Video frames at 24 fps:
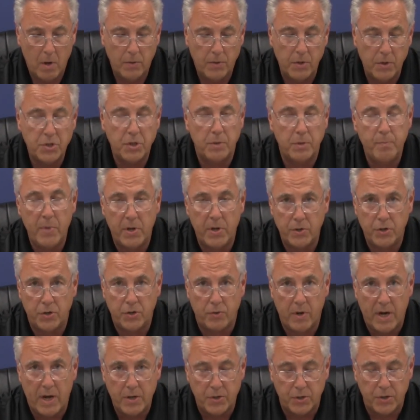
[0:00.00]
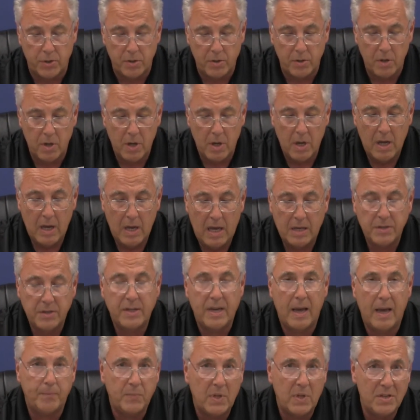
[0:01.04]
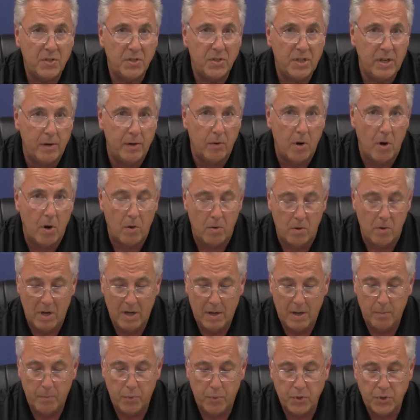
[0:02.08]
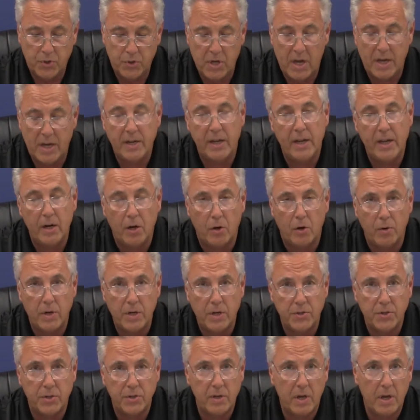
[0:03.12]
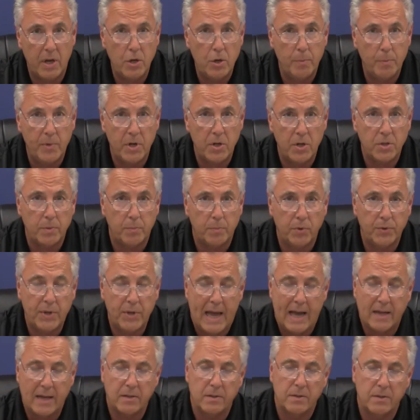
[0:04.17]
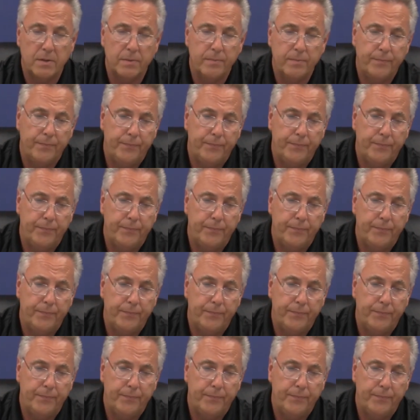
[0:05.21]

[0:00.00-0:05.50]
this administration has kept a 0% increase in your municipal taxes.